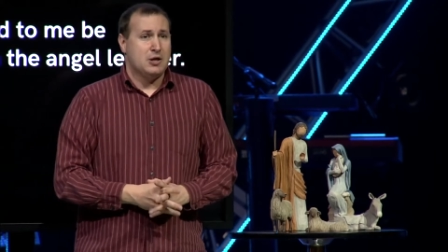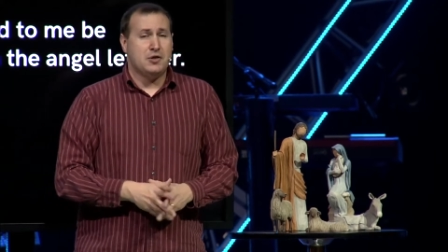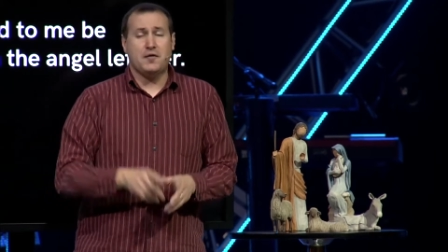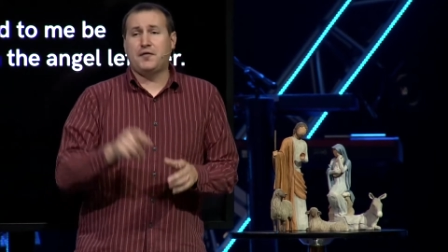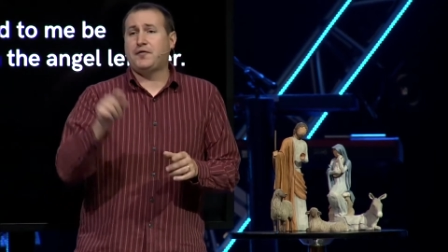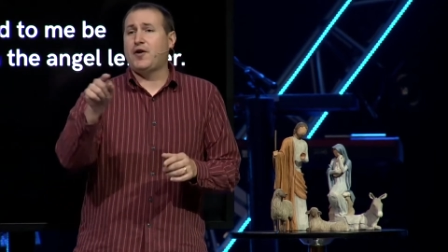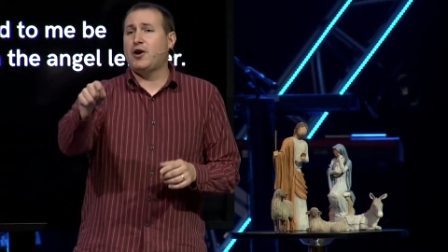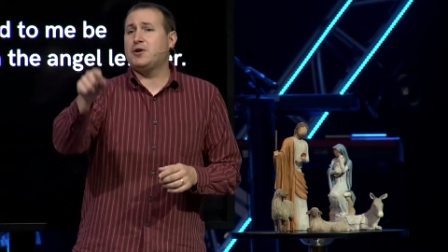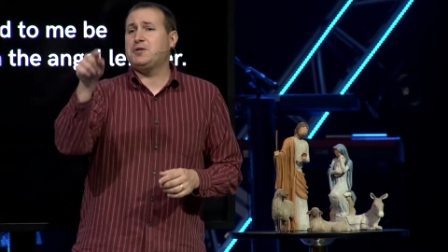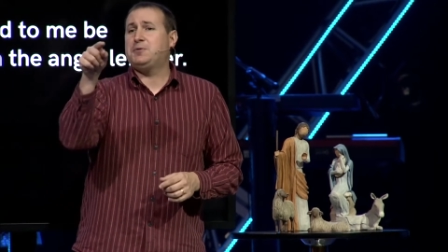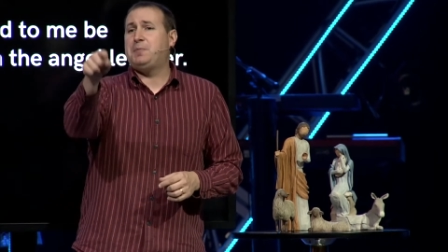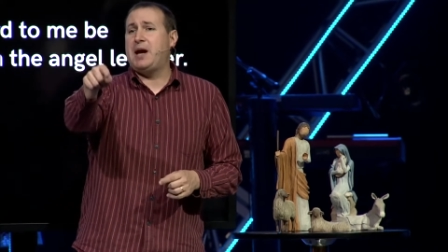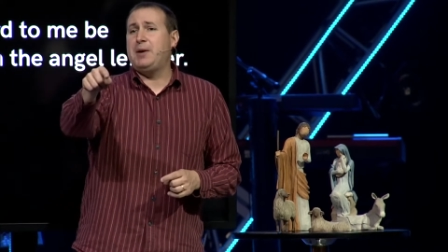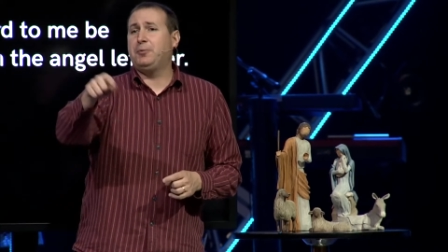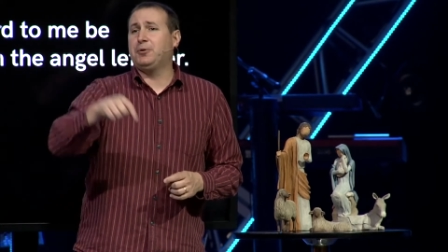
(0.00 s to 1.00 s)
the
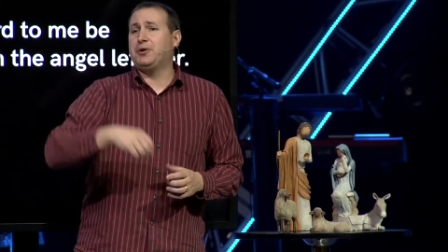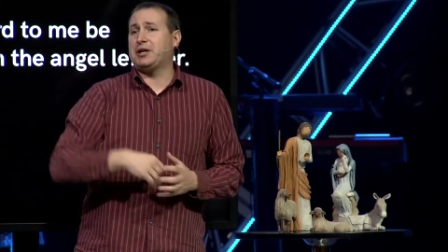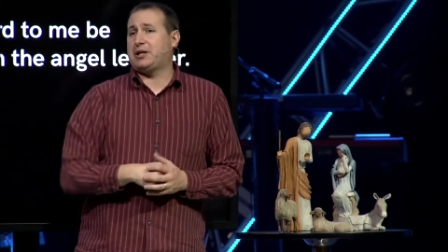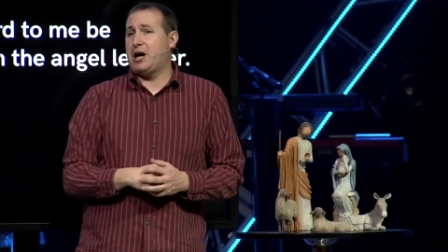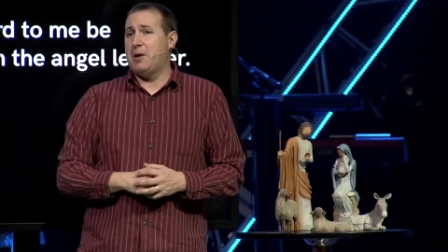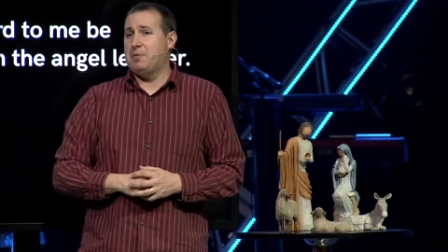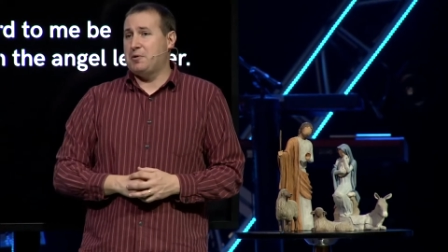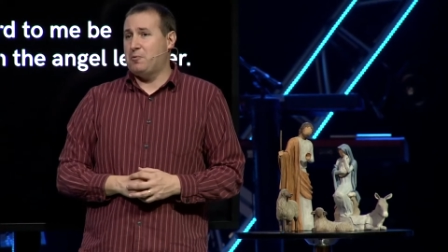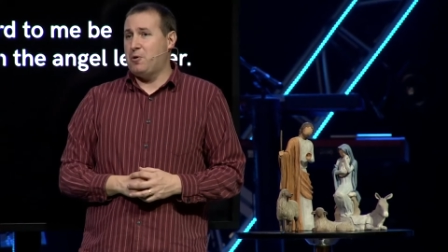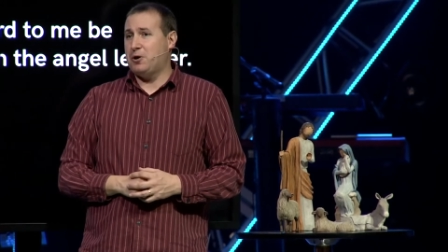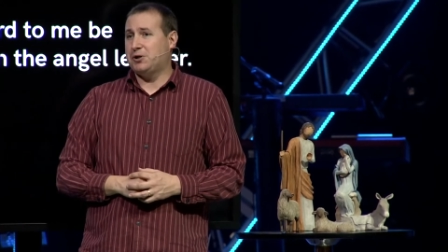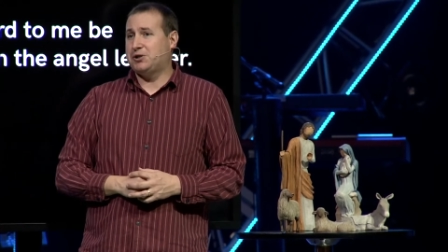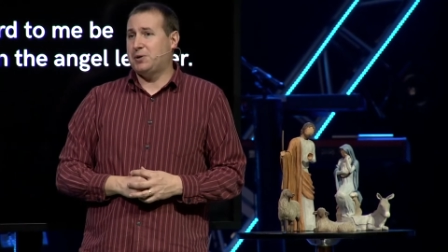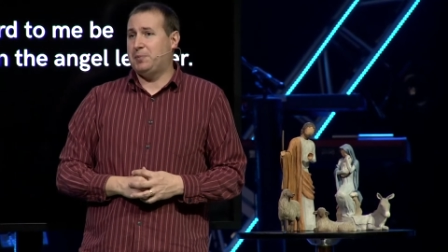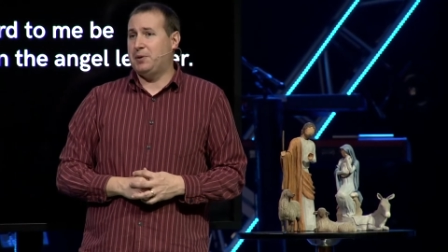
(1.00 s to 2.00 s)
first people that come and
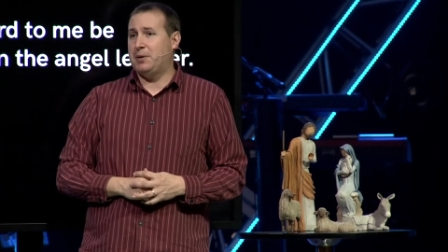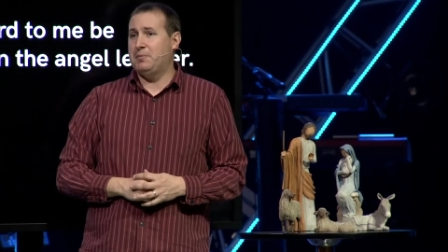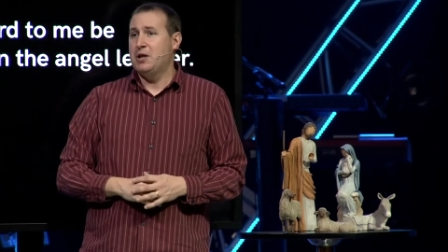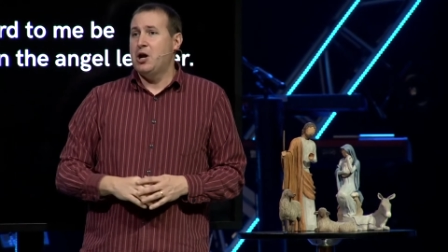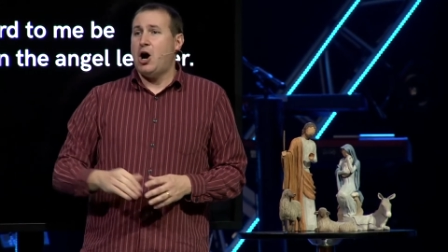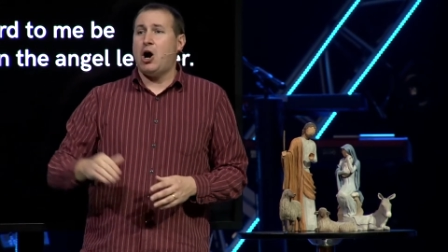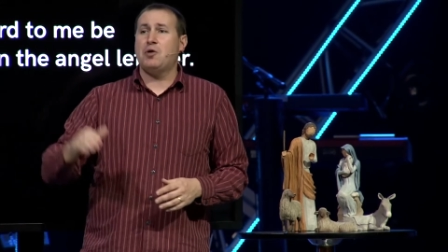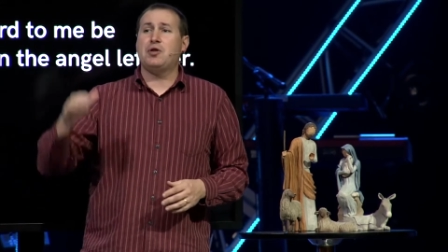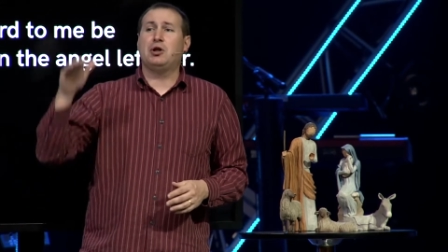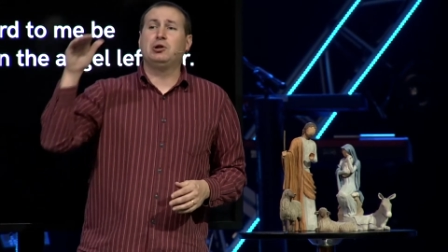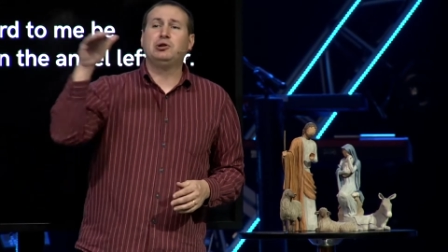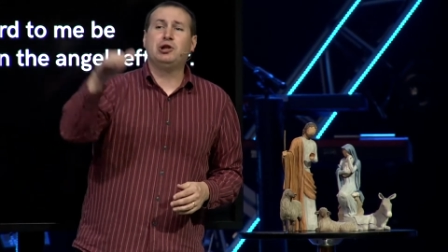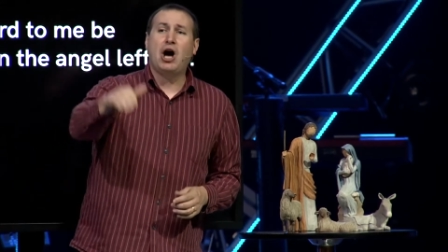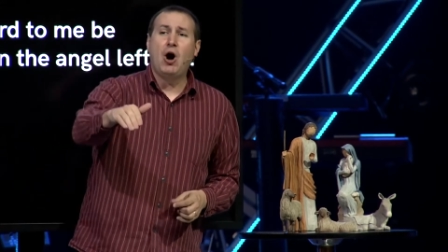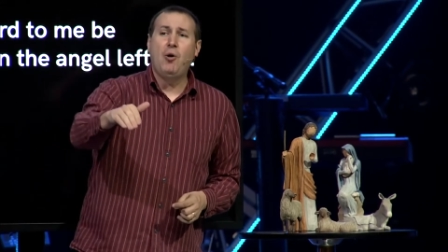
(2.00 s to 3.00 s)
worship him are the
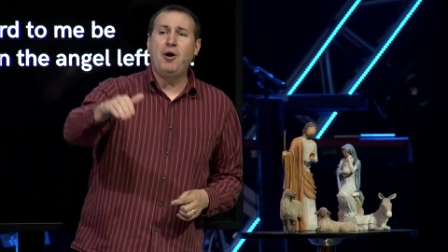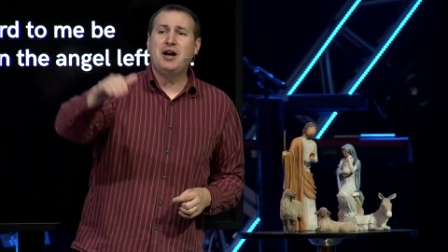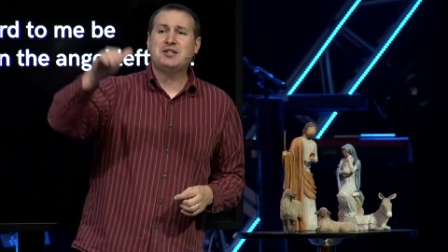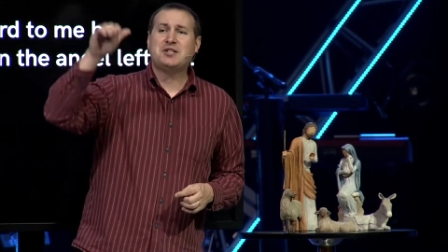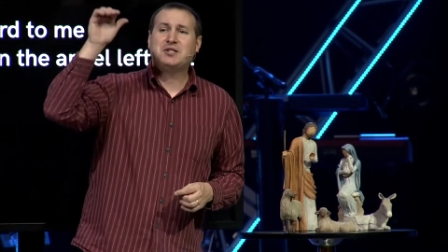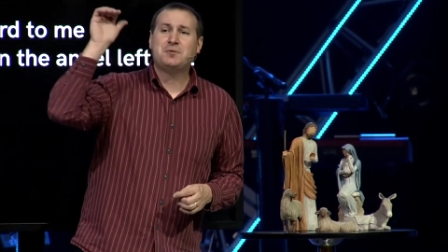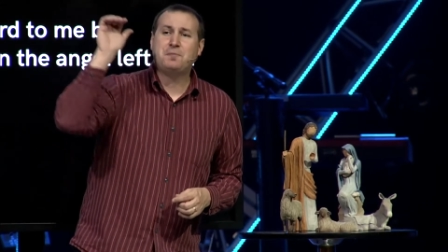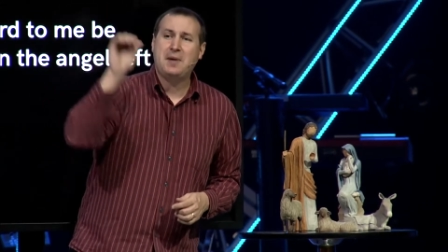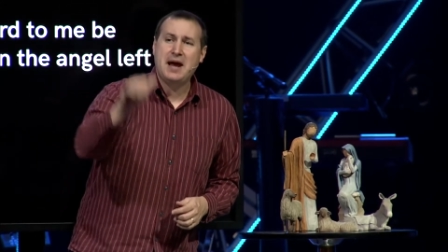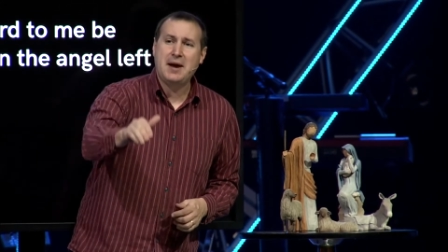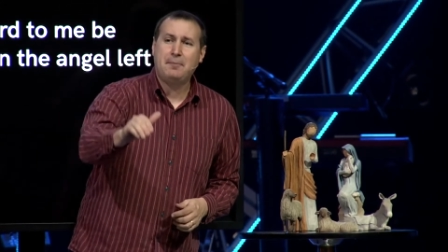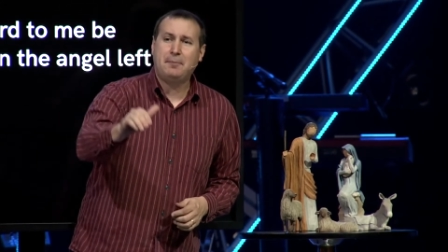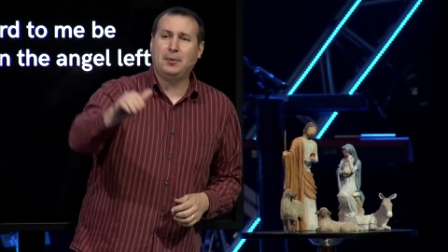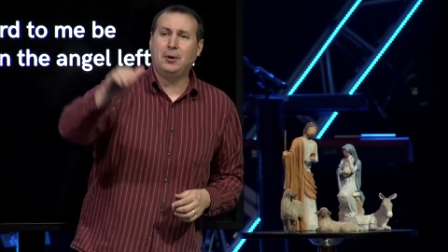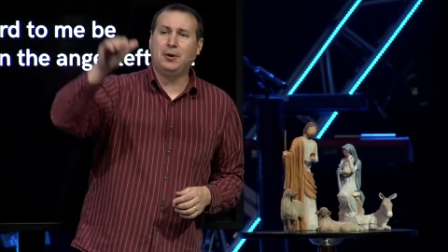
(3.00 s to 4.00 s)
lowest
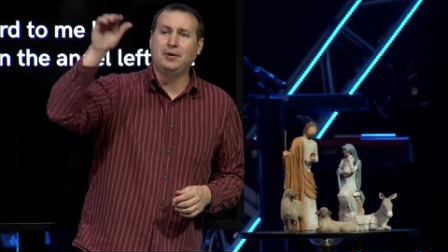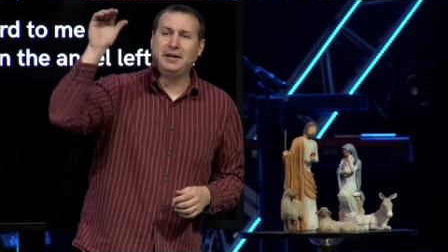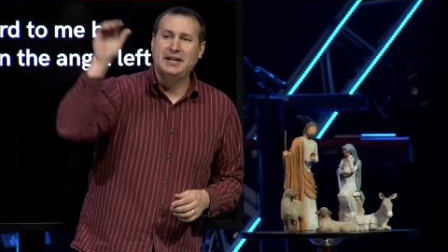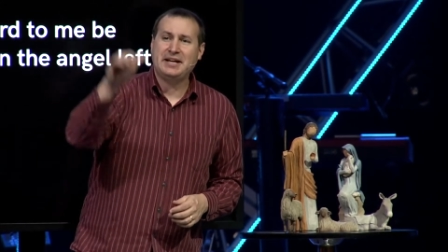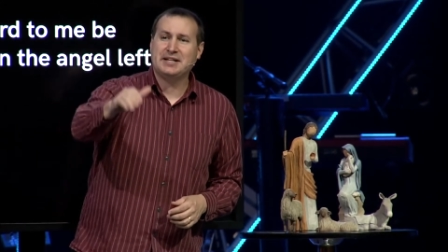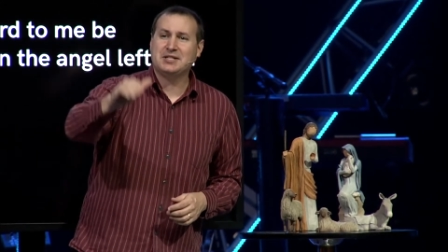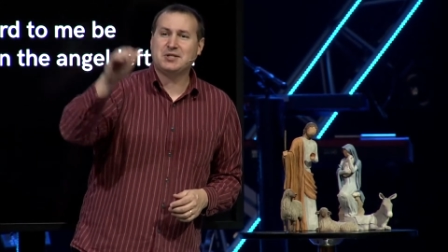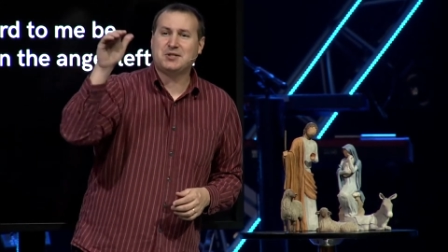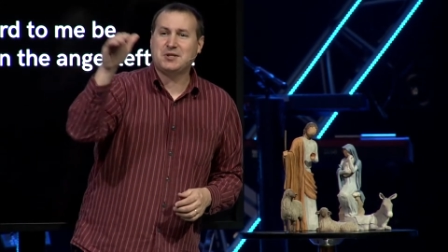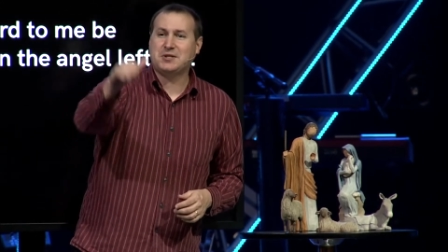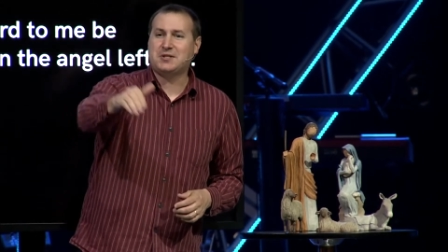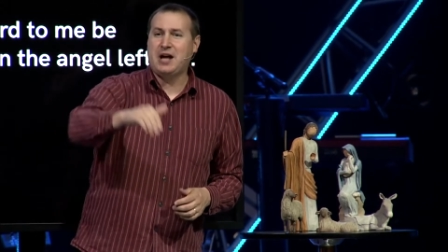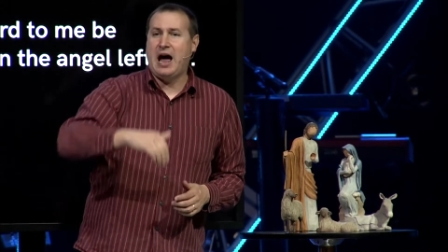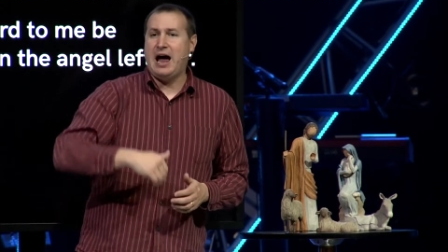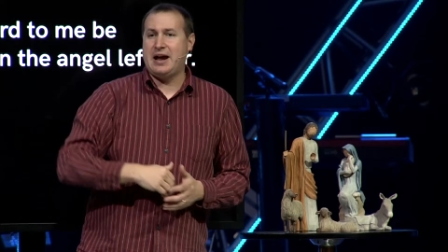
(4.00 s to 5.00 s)
people in
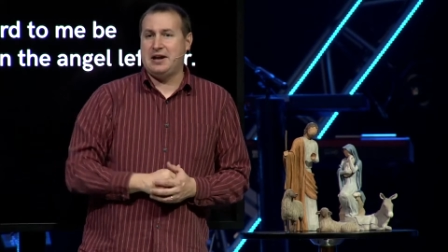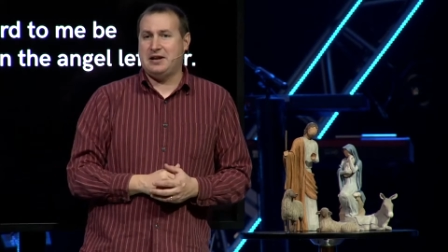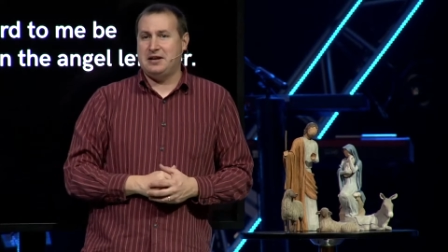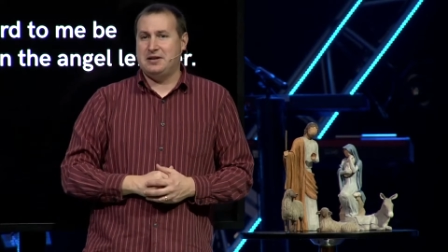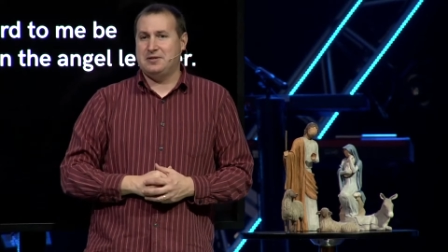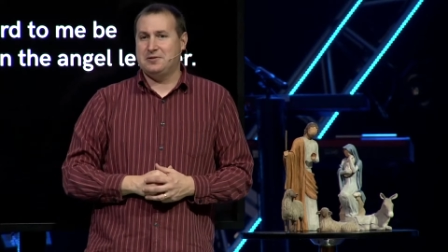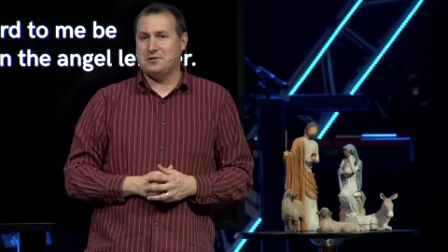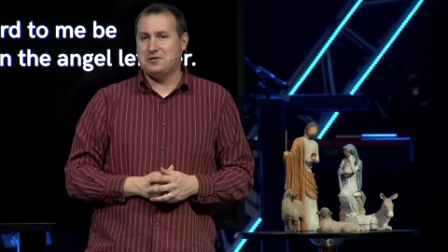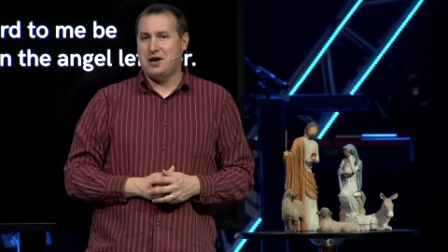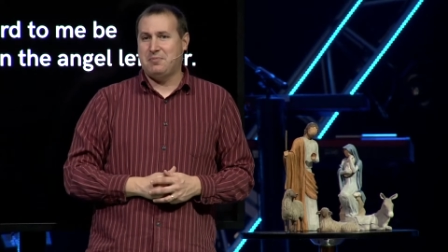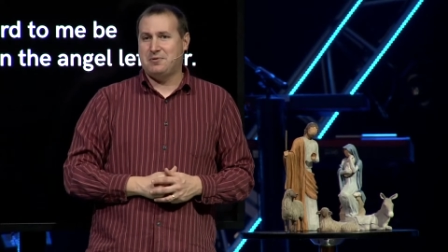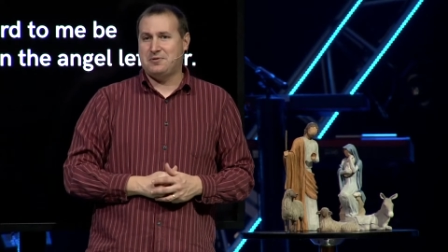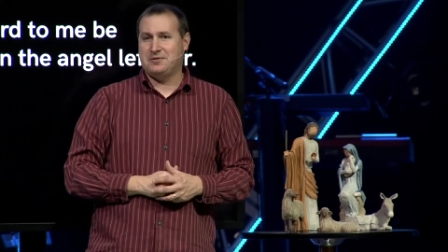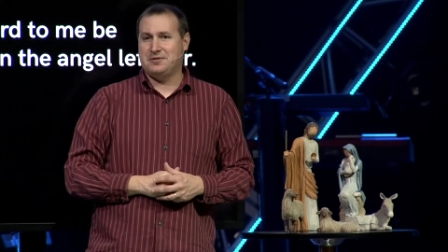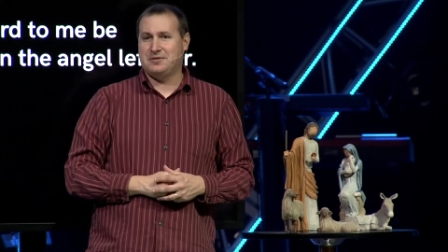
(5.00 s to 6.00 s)
society, the
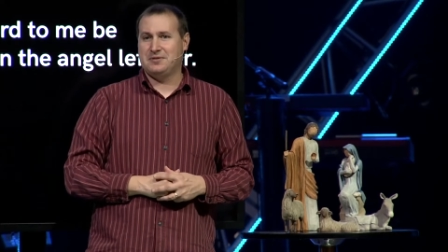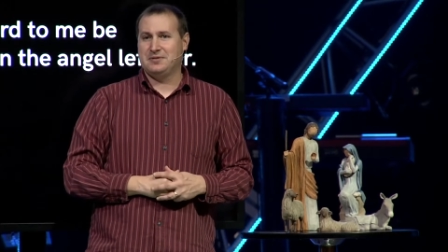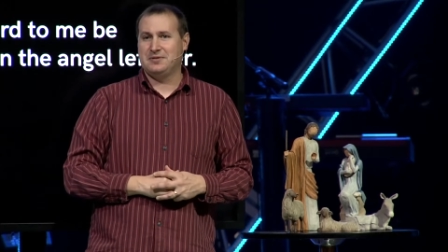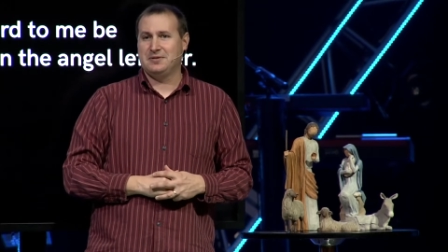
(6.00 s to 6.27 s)
shepherds.